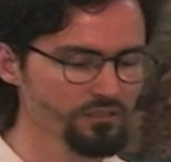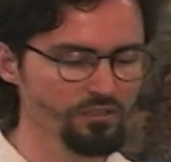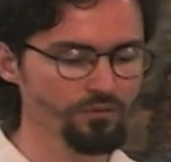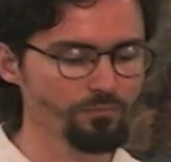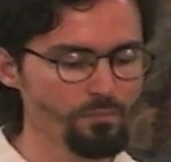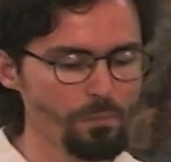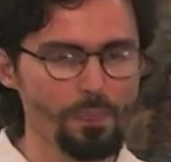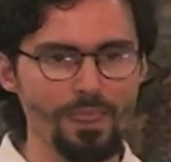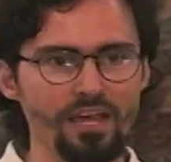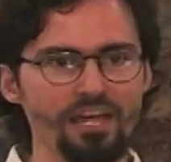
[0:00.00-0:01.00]
So,
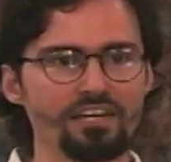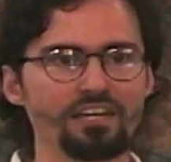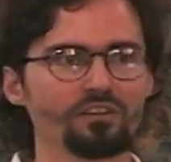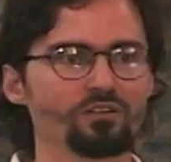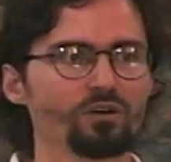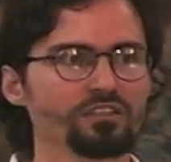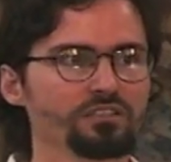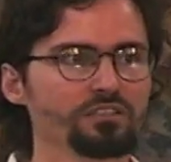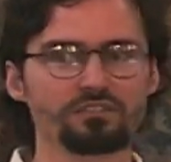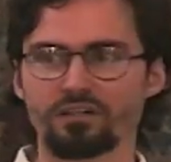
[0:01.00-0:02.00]
any other
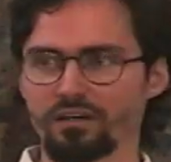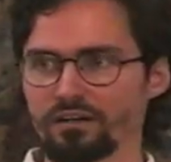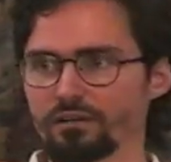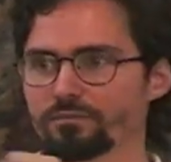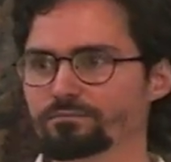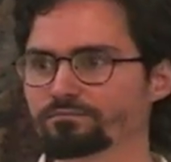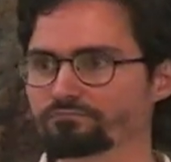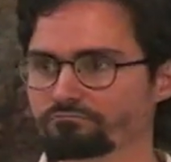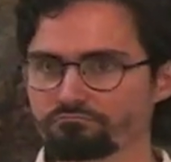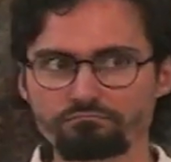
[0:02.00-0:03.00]
questions? Uh-huh. Oh, could
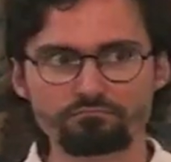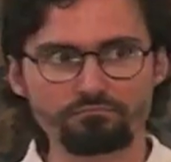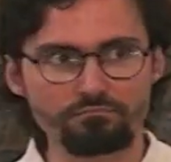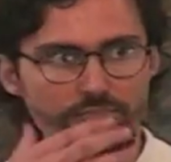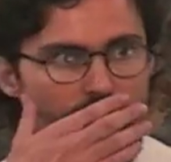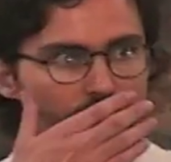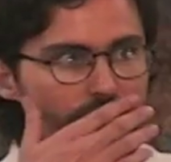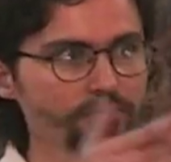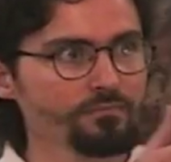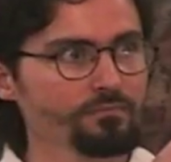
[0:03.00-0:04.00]

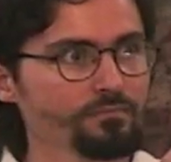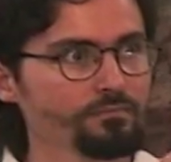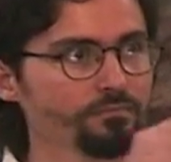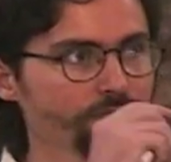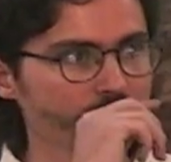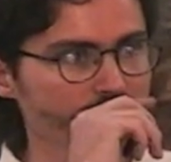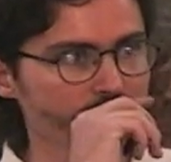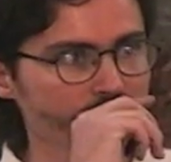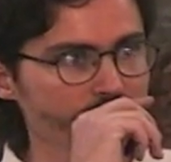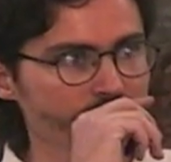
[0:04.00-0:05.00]
you just tell when they,
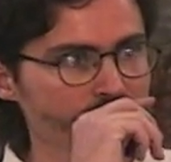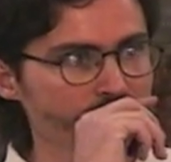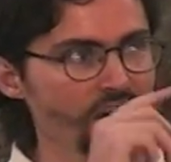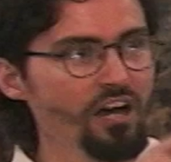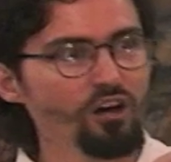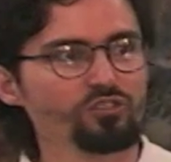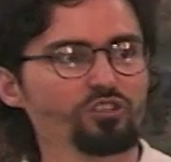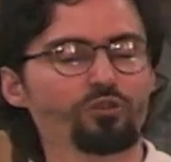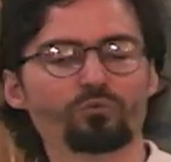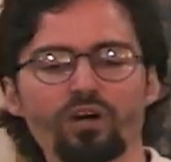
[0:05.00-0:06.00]
they oh,
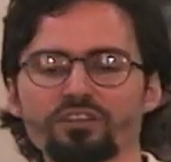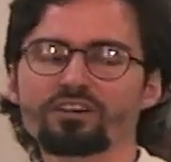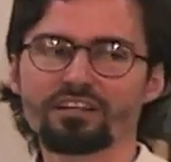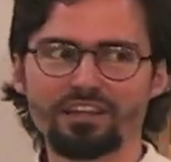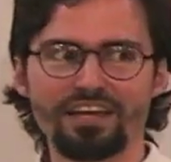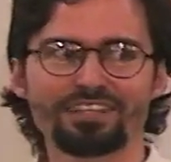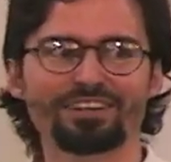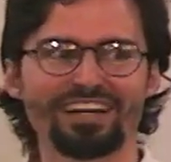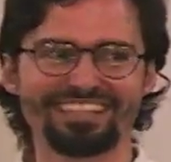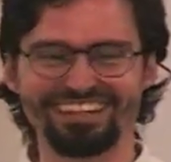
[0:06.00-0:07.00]
so what, uh, thank
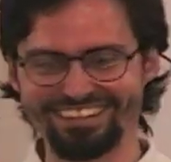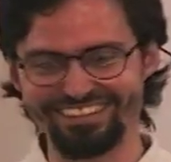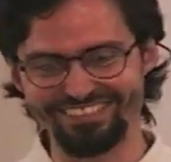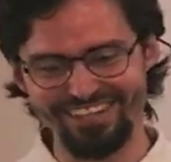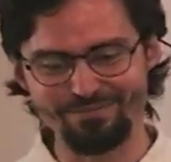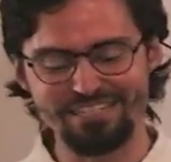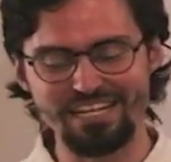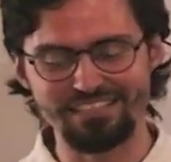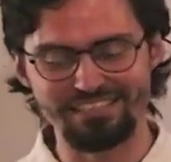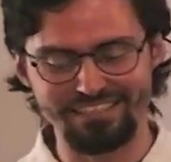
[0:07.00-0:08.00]
you, I got off. I'm a
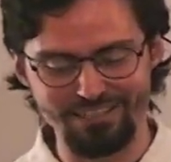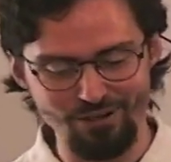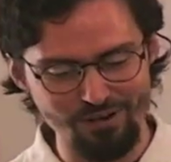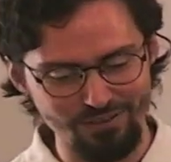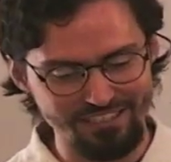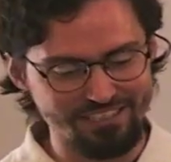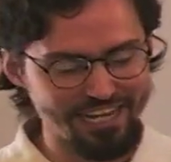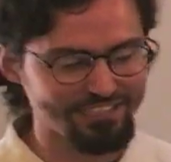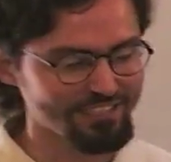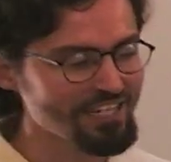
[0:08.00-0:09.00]
tangent, go off on these
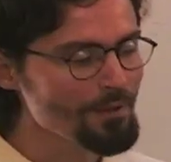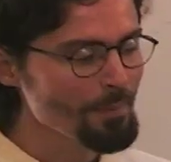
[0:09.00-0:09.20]
tangents.